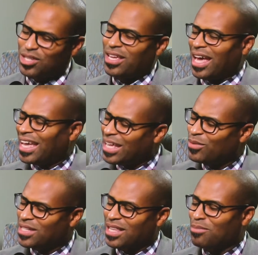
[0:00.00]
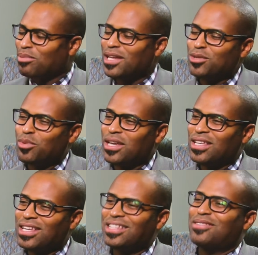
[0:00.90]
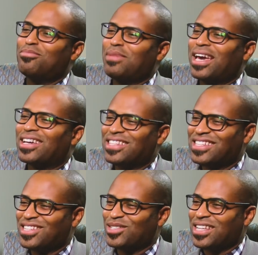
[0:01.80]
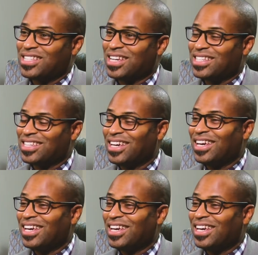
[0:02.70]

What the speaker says: He was at that place where he needed to make a decision that says,